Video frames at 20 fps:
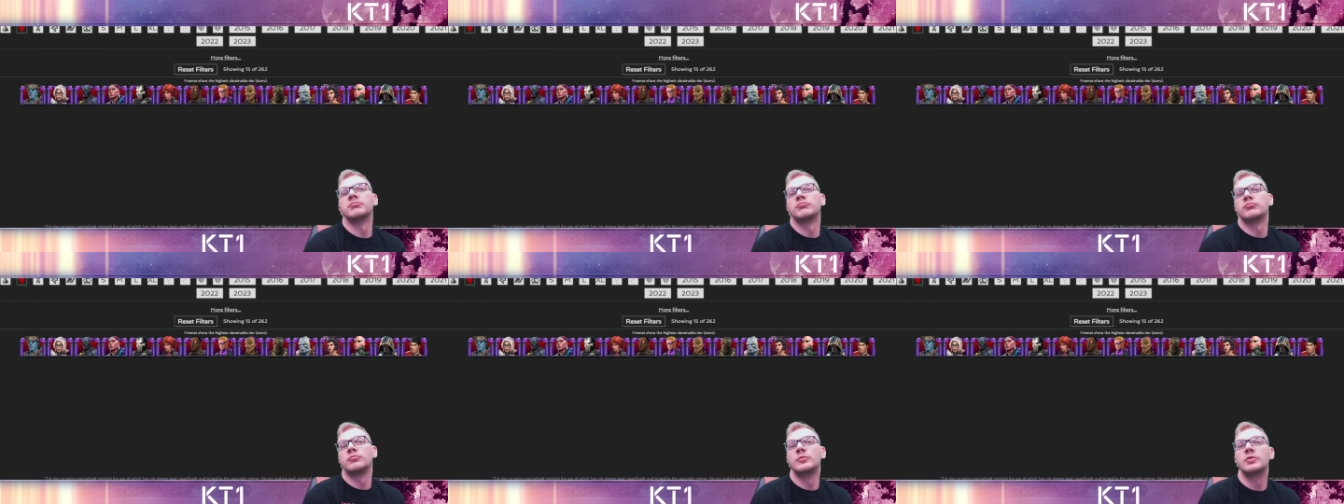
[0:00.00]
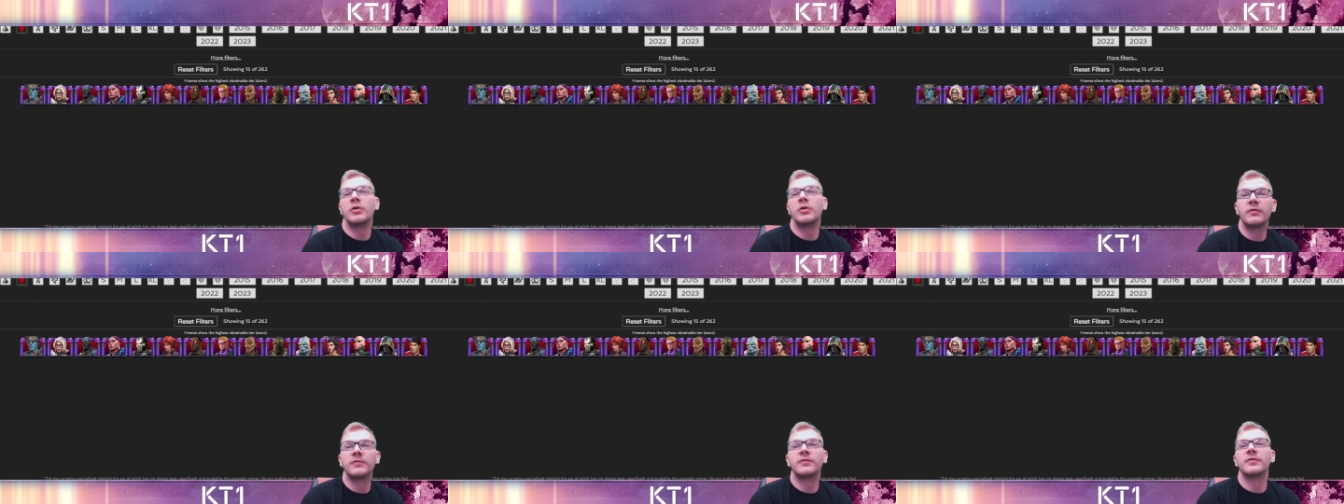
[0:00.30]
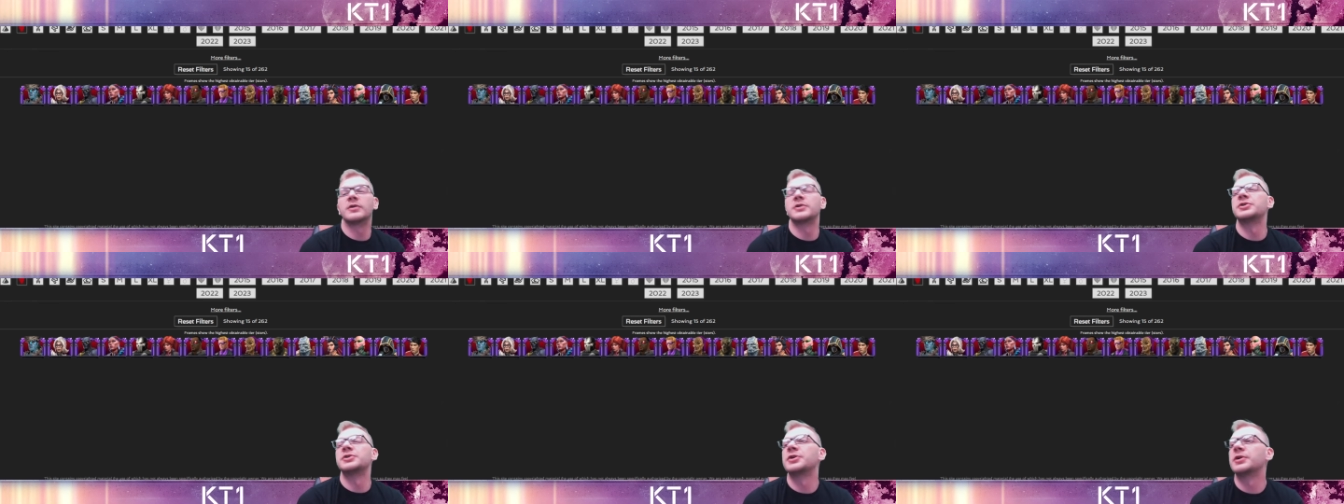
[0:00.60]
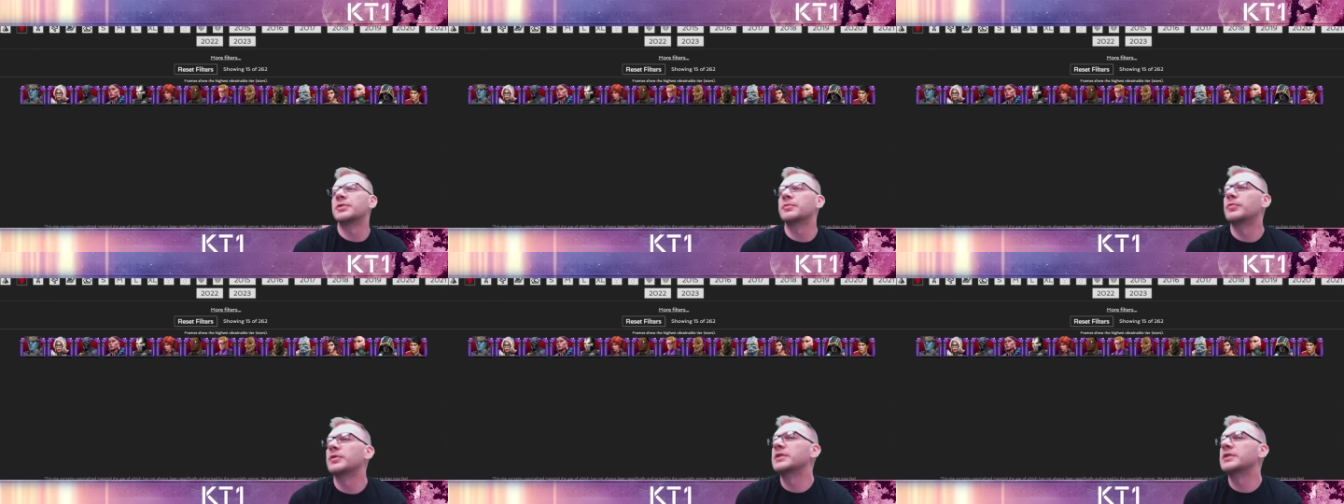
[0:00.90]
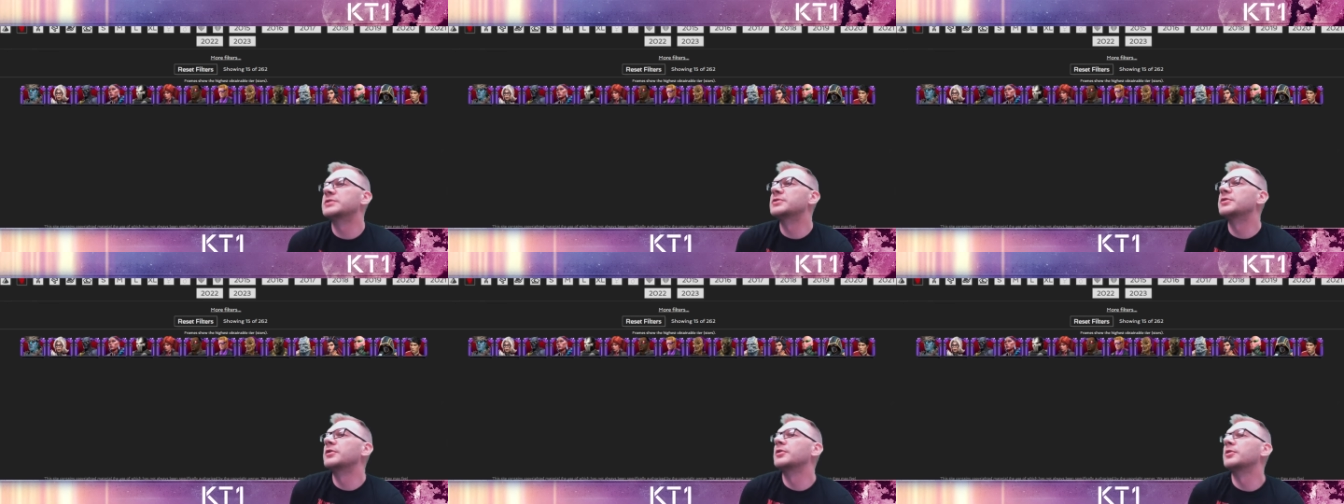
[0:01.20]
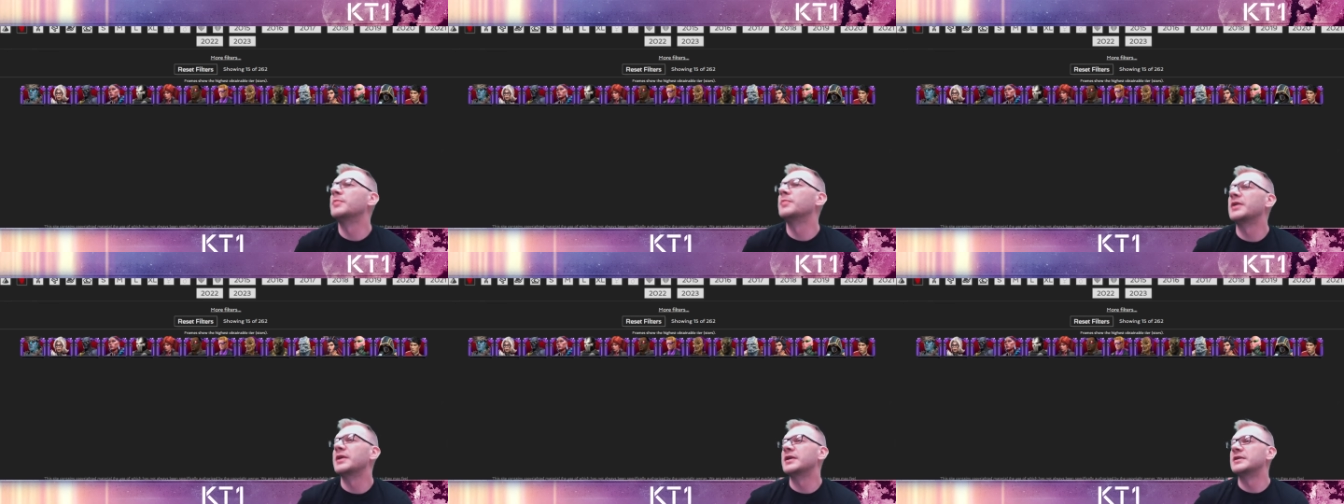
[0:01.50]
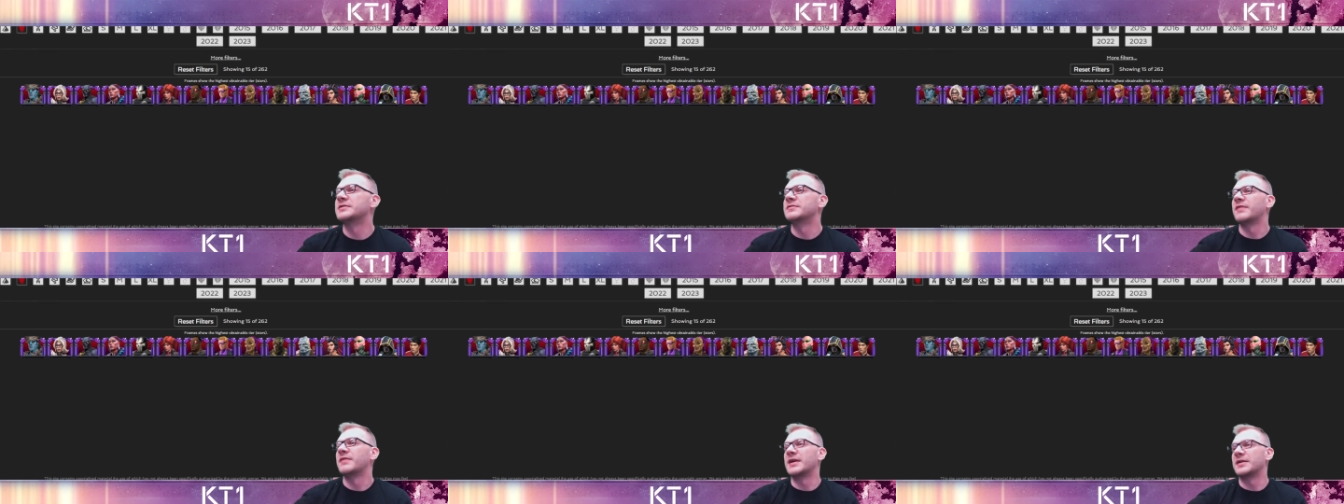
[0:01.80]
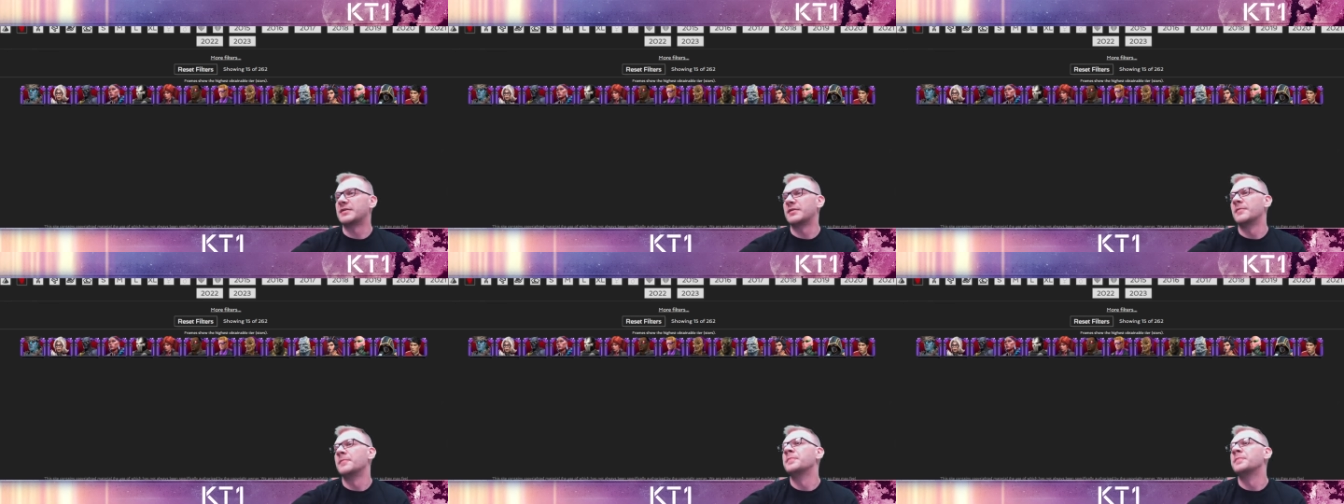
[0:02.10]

know for sure what is going to be his fate.